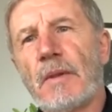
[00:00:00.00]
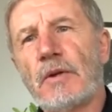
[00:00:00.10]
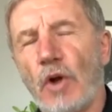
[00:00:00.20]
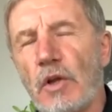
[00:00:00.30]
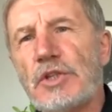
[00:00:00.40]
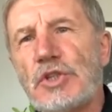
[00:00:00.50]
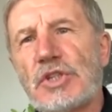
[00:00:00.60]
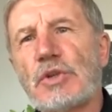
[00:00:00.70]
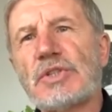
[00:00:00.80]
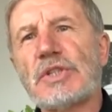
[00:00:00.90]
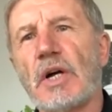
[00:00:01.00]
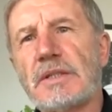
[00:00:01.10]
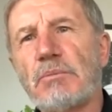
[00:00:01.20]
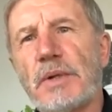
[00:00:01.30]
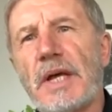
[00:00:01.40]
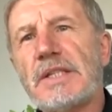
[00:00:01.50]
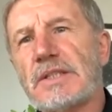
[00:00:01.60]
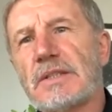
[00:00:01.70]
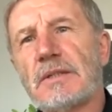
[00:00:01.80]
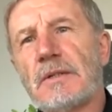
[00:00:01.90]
Knowledge is a good starting place.